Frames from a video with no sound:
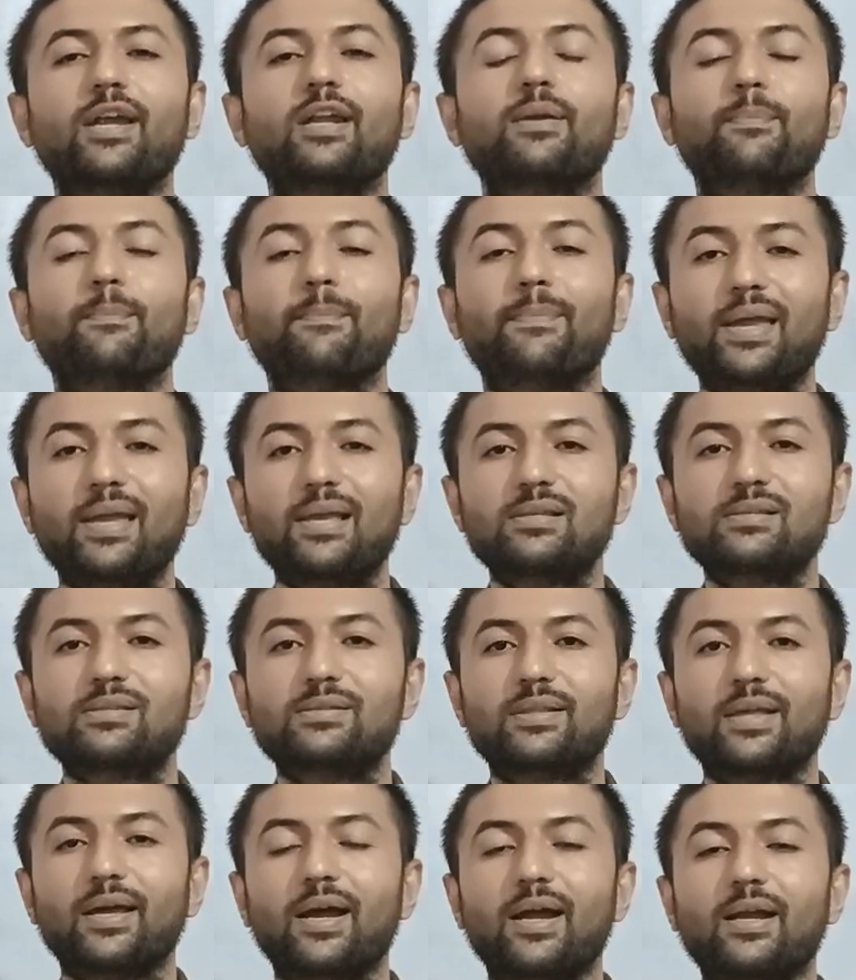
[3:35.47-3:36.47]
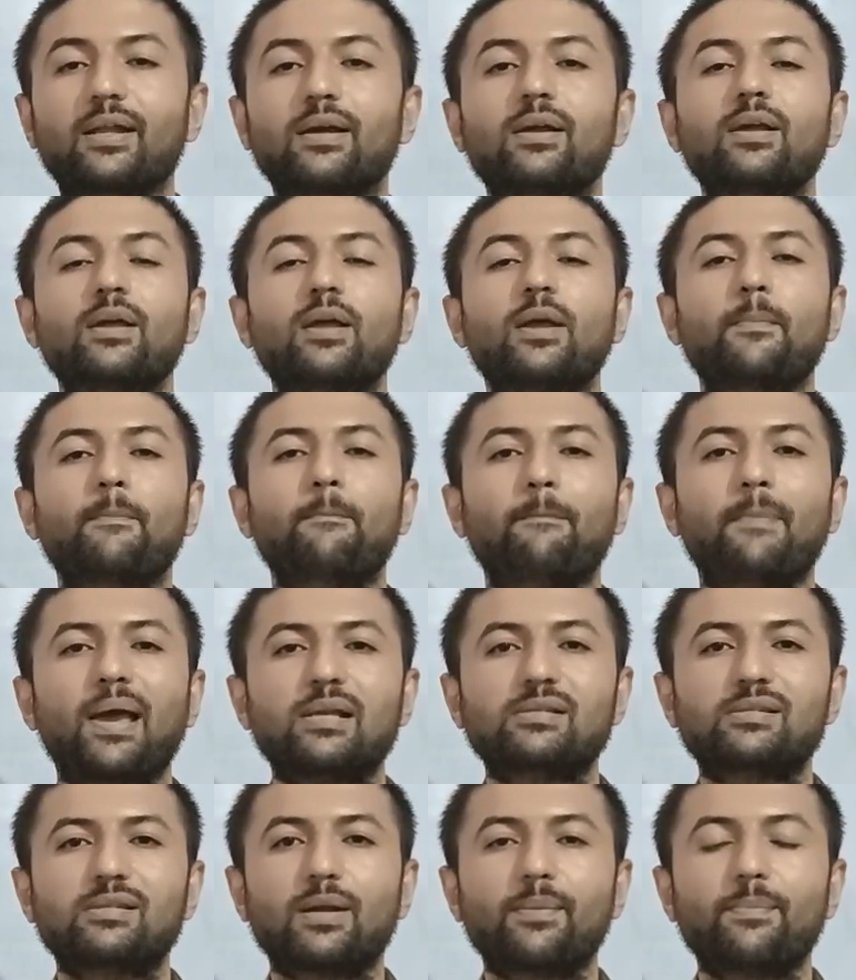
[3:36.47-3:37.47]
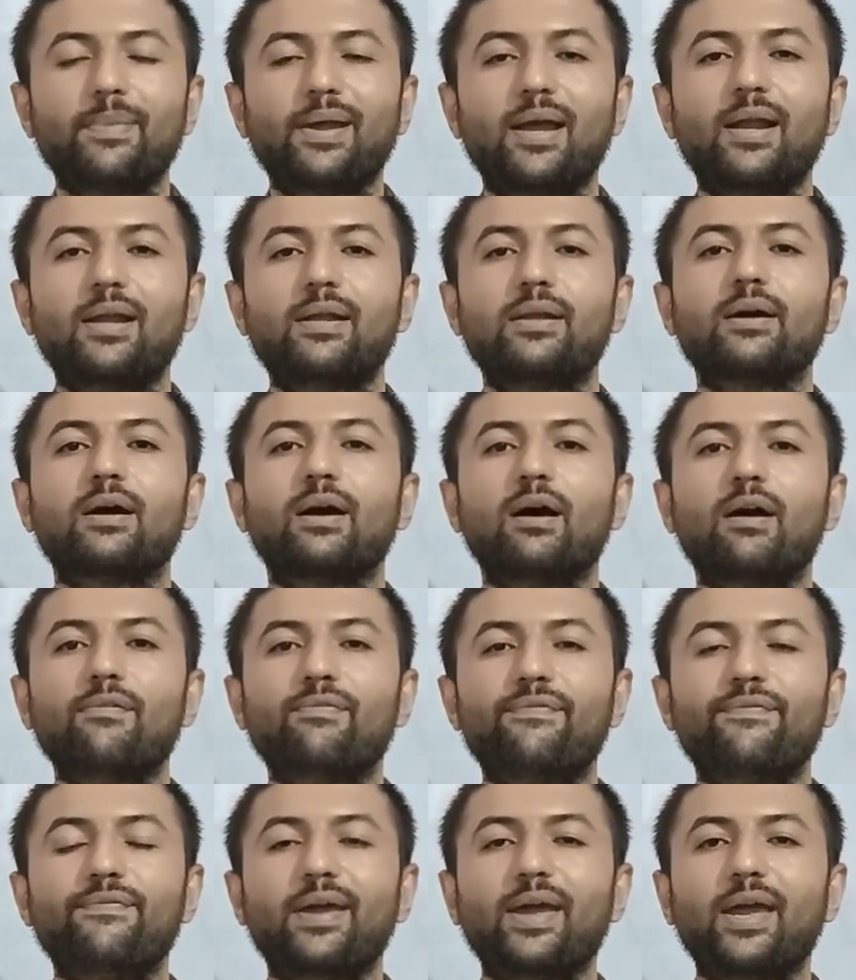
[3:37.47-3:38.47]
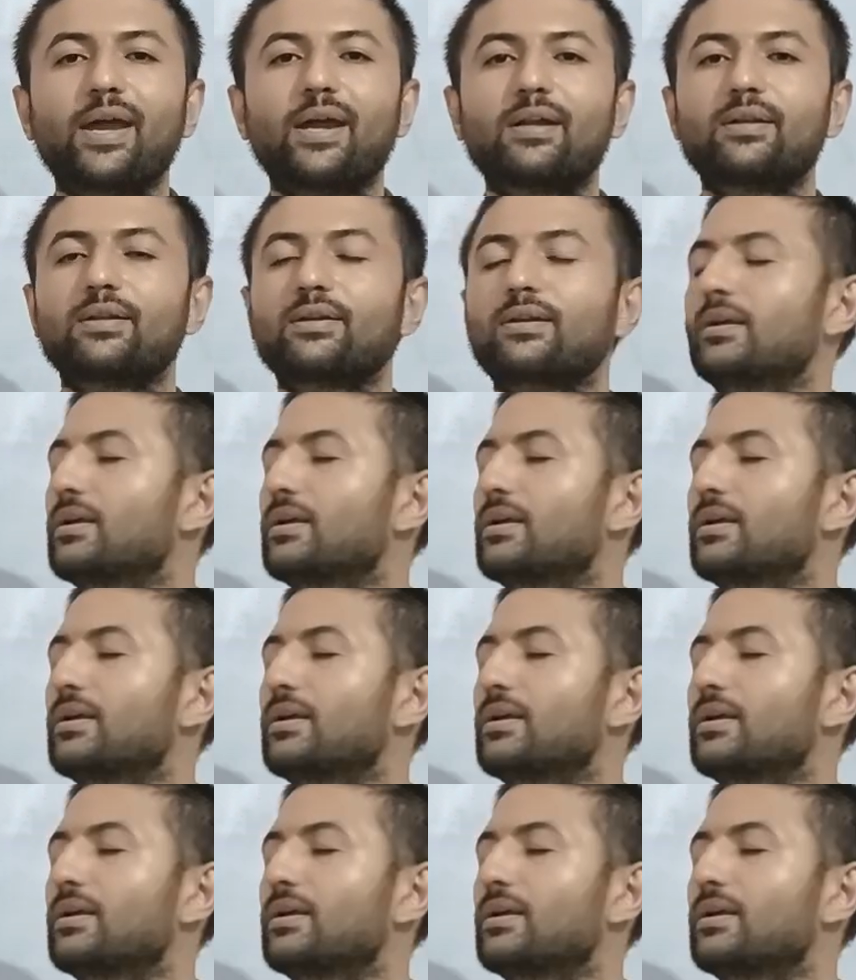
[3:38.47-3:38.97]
It means that measurement affect